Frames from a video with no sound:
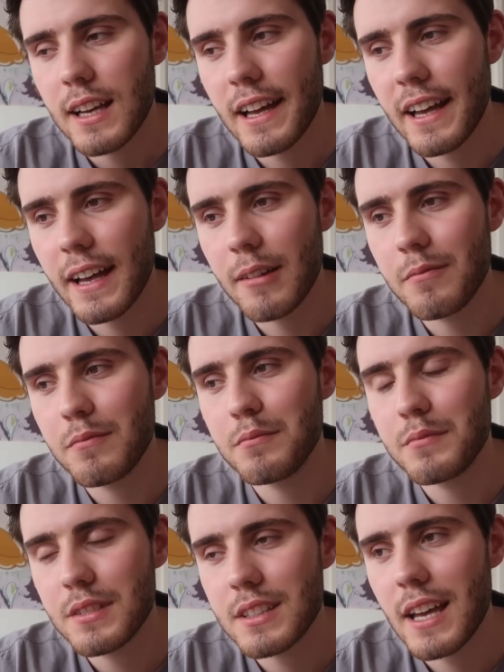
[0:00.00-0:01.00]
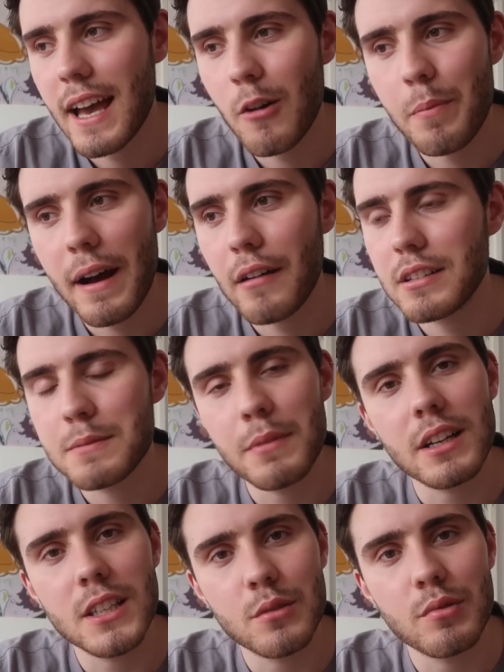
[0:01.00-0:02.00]
to help out as
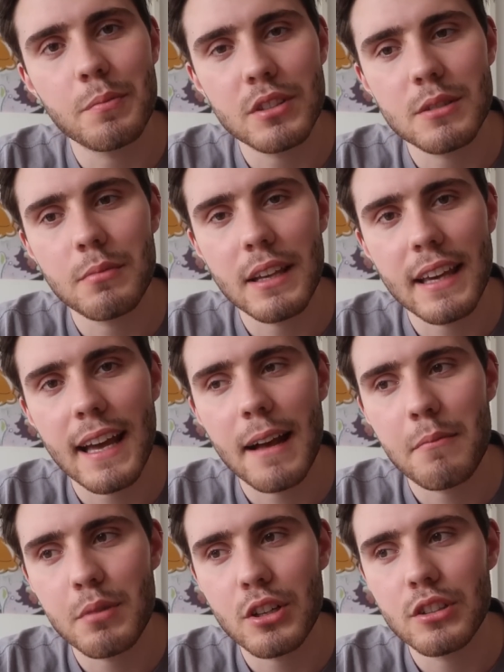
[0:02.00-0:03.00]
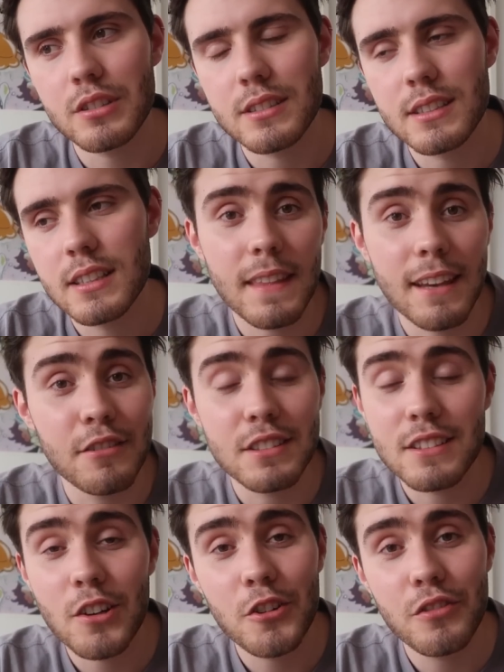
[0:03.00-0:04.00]
much as we possibly can, because there
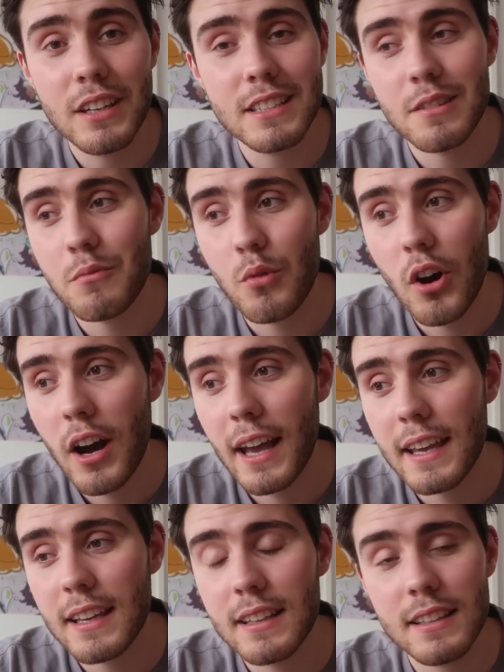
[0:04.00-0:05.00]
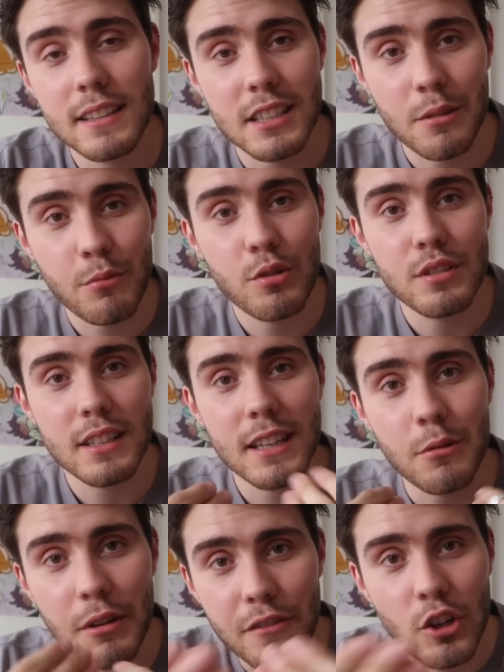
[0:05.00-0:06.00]
is no reason why this community
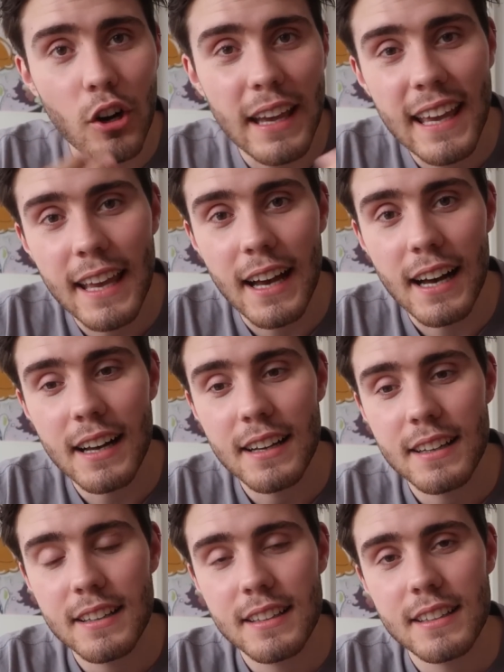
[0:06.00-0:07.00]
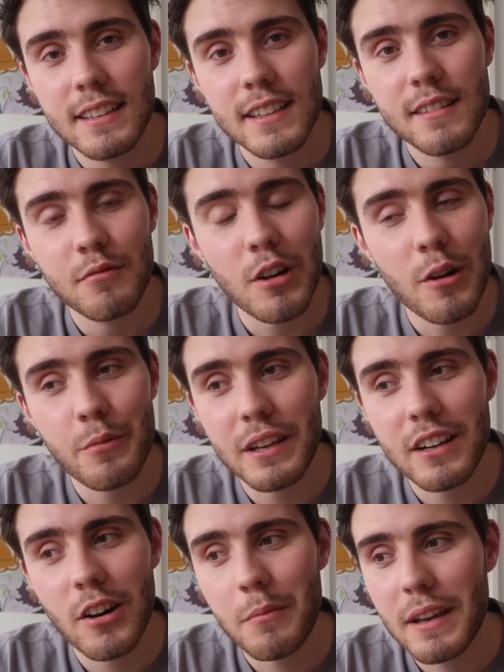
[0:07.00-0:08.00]
that we've got here, why
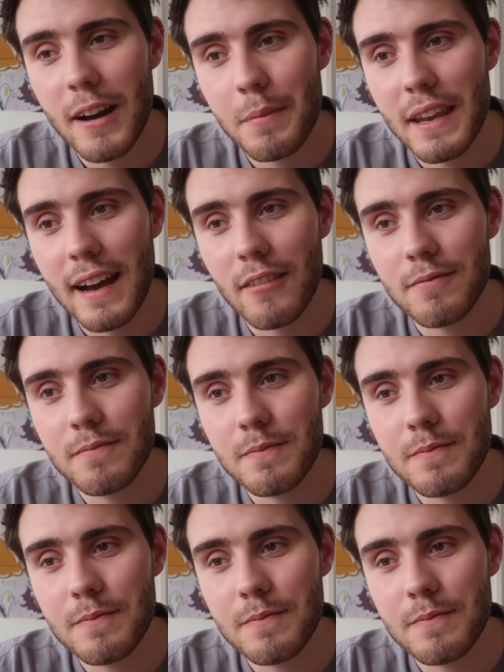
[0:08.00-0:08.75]
we can't be helping out.